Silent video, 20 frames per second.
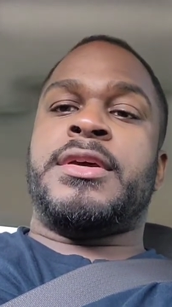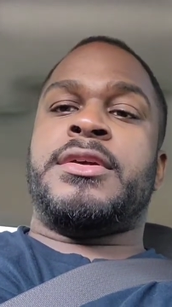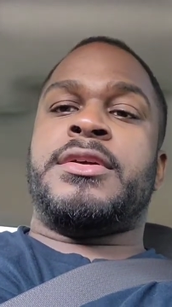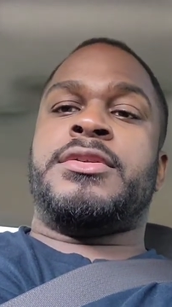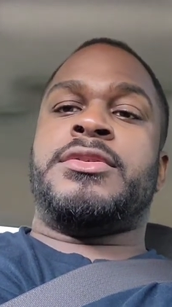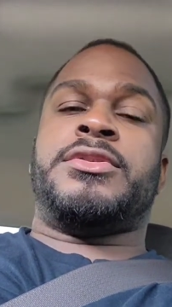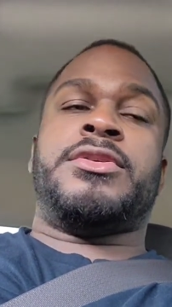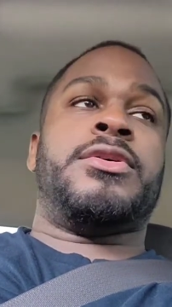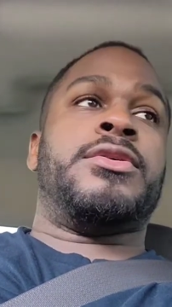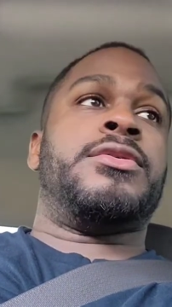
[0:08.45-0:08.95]

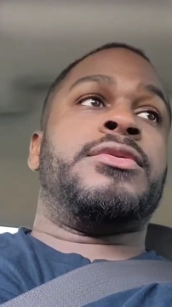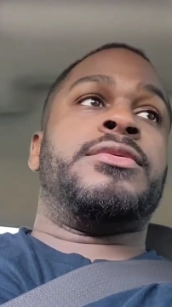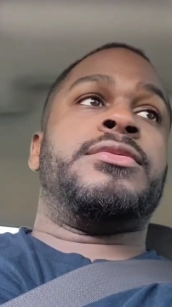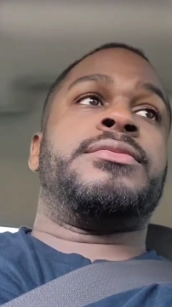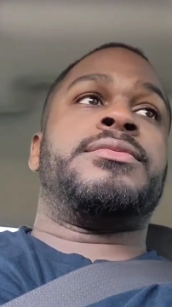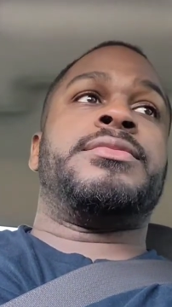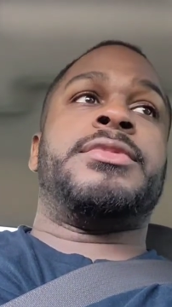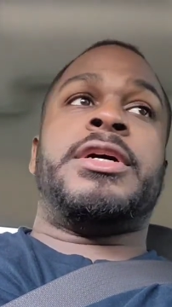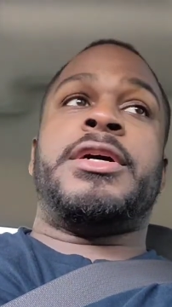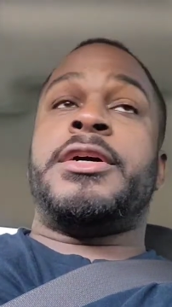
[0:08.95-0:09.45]
So
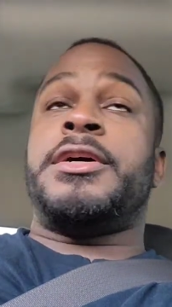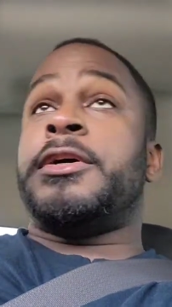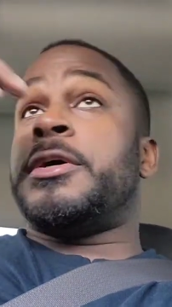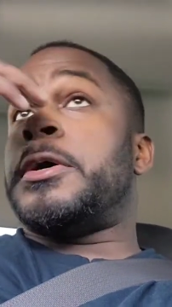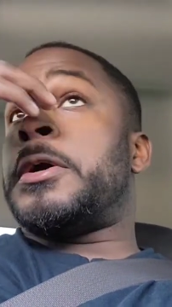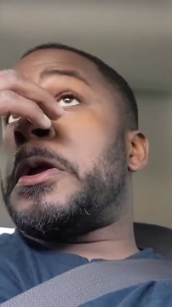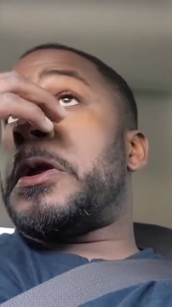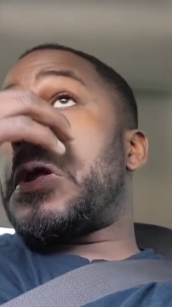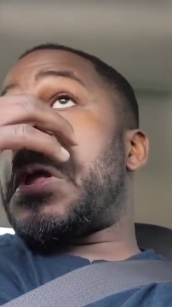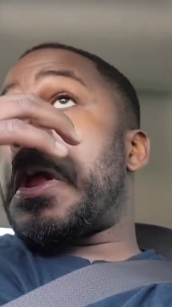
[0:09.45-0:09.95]

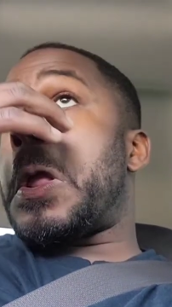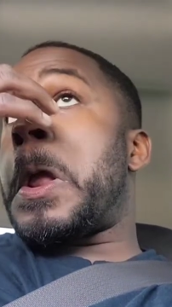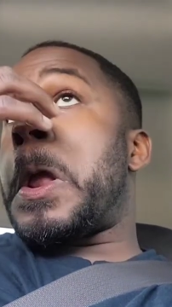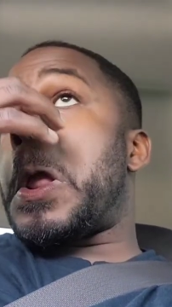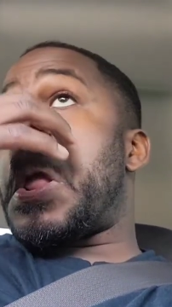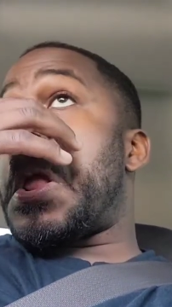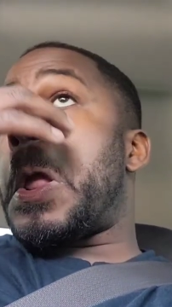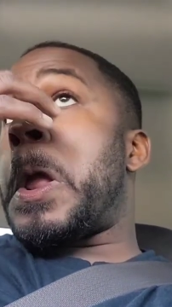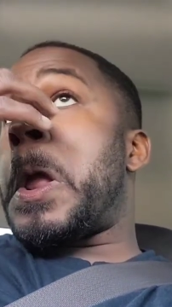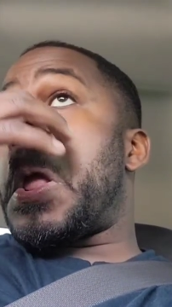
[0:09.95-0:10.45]

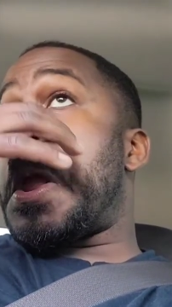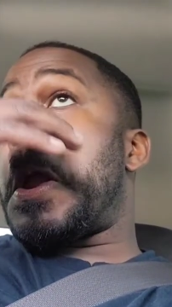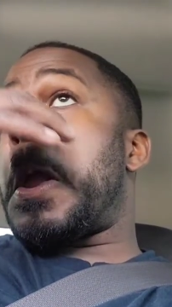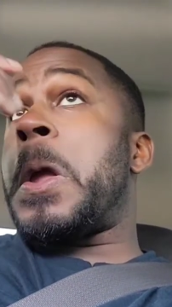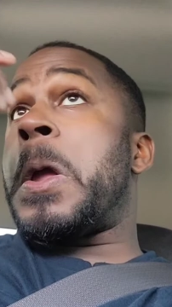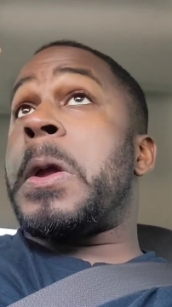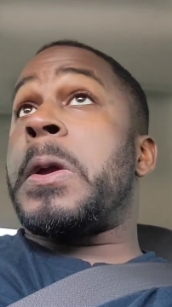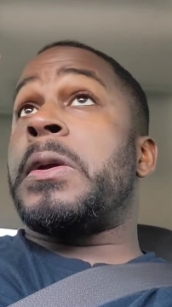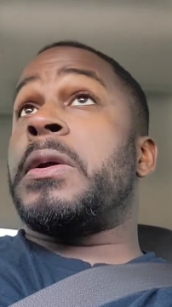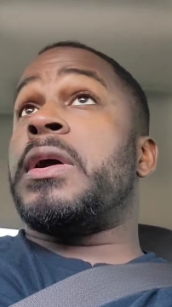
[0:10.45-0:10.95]

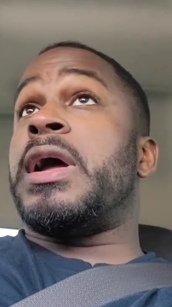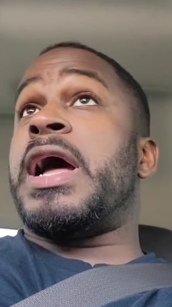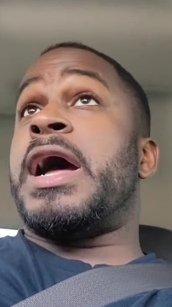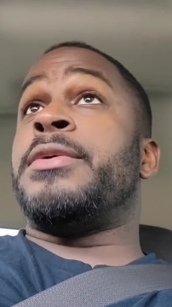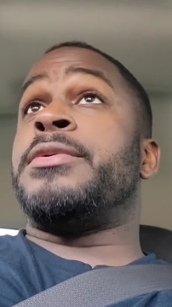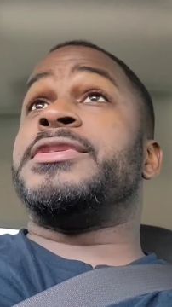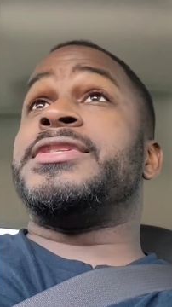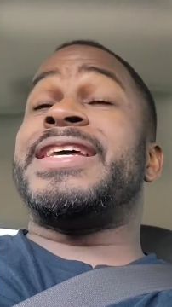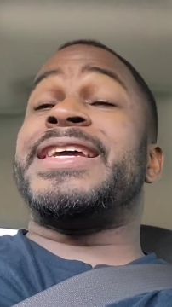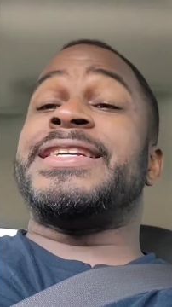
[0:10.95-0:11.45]
I
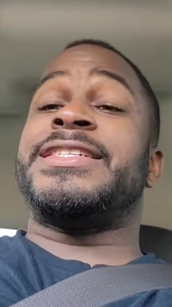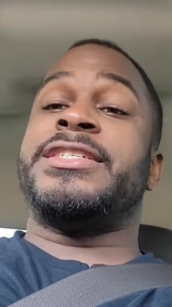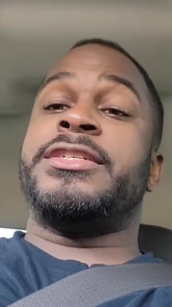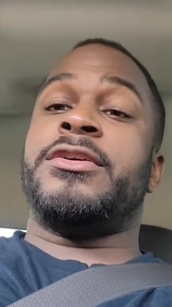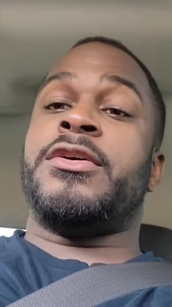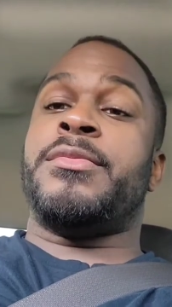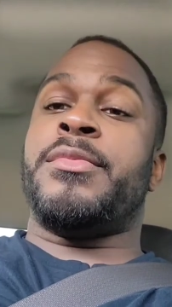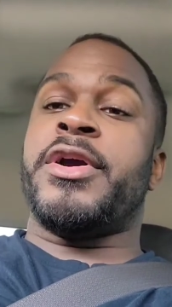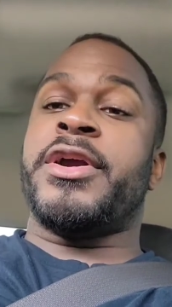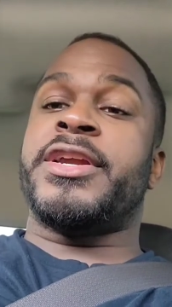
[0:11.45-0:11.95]
was actually
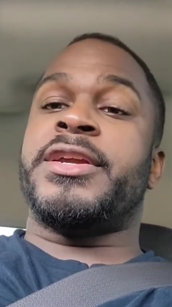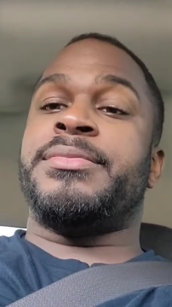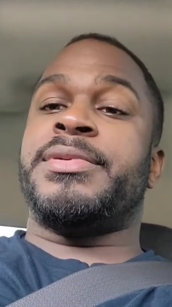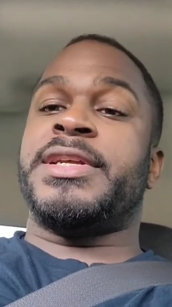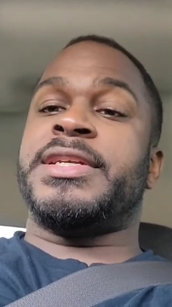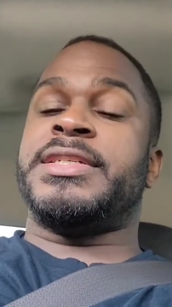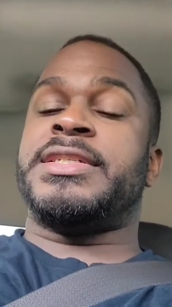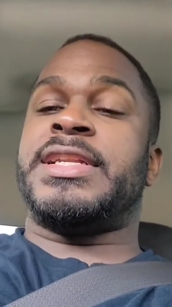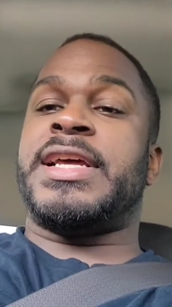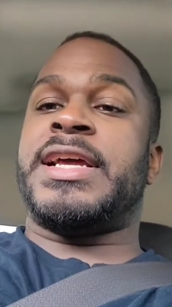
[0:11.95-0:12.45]
on
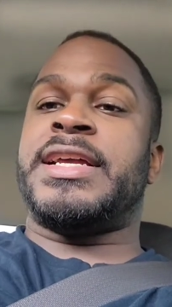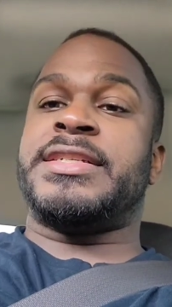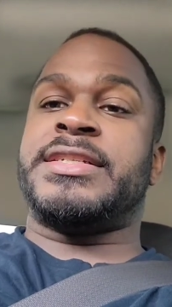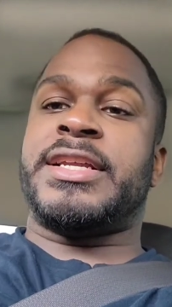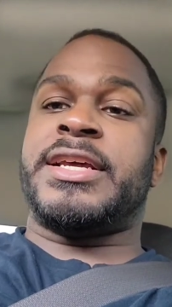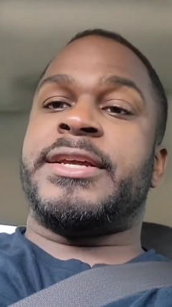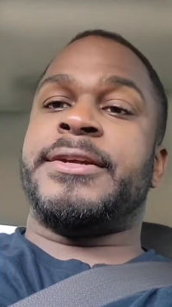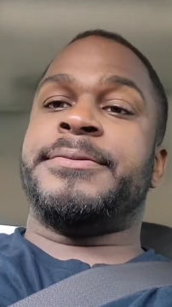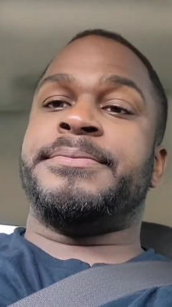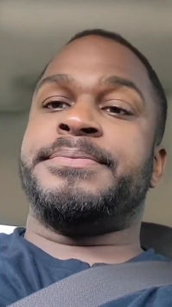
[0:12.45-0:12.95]
Marketplace last
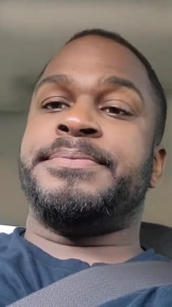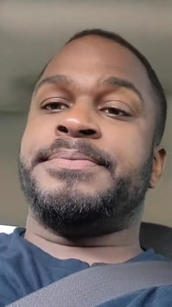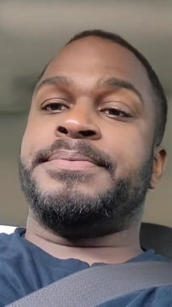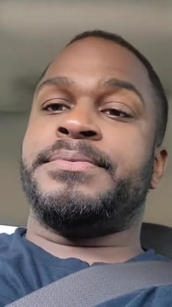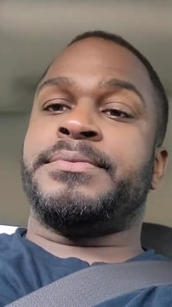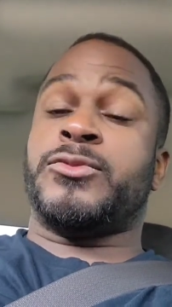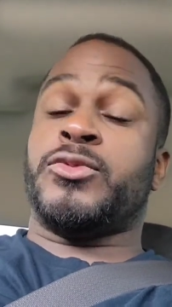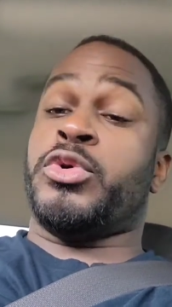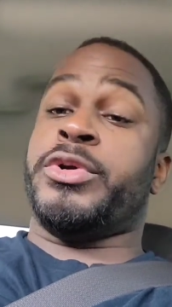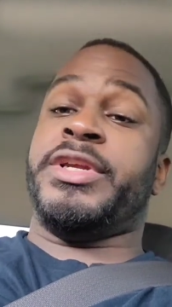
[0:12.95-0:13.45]
night
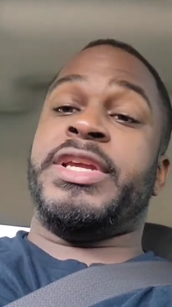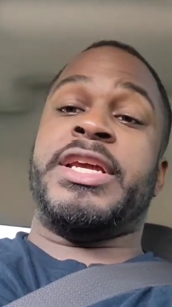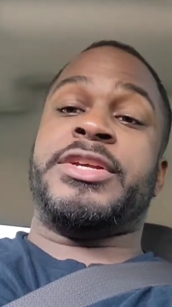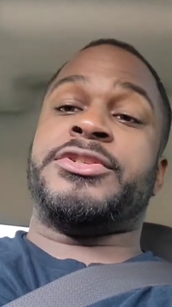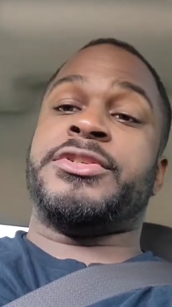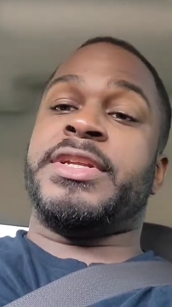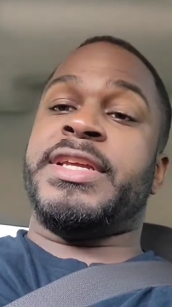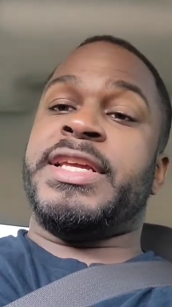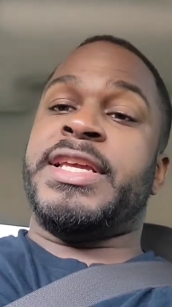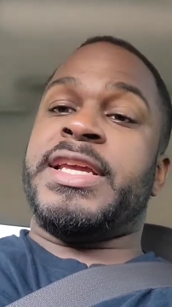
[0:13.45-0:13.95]
or
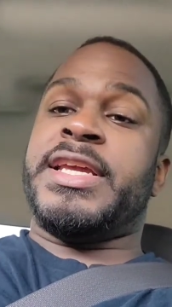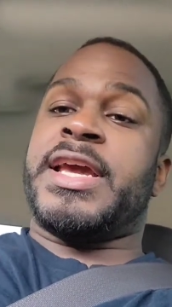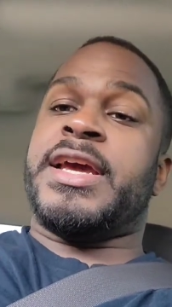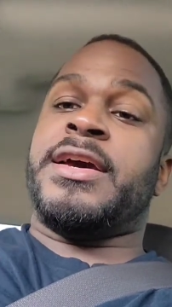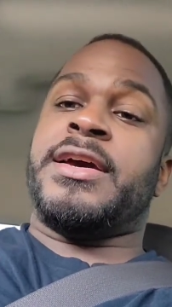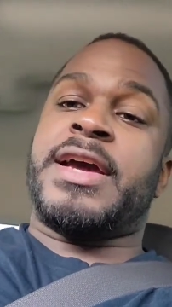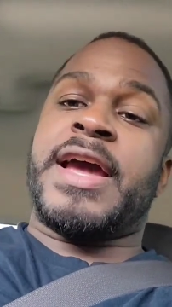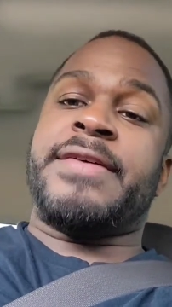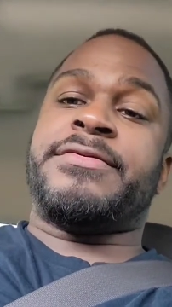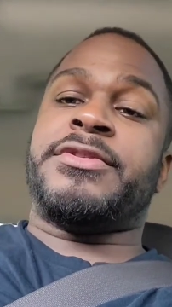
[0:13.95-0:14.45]
yesterday
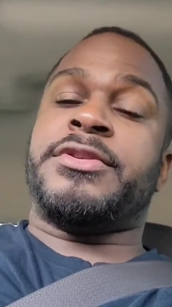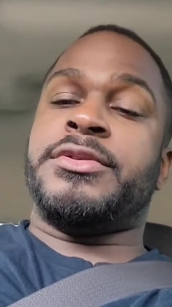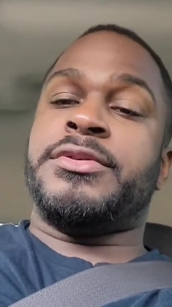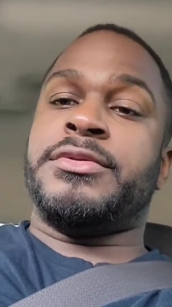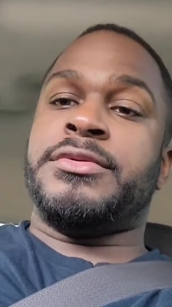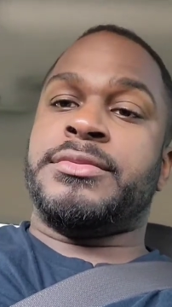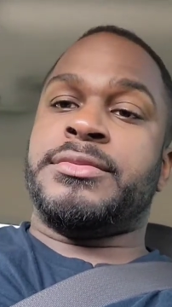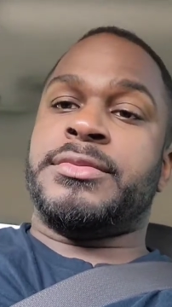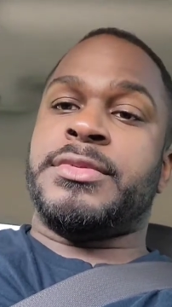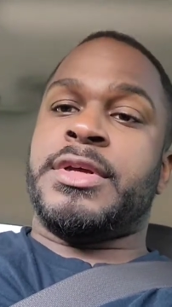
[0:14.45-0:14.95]

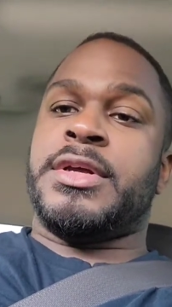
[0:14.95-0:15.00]
afternoon,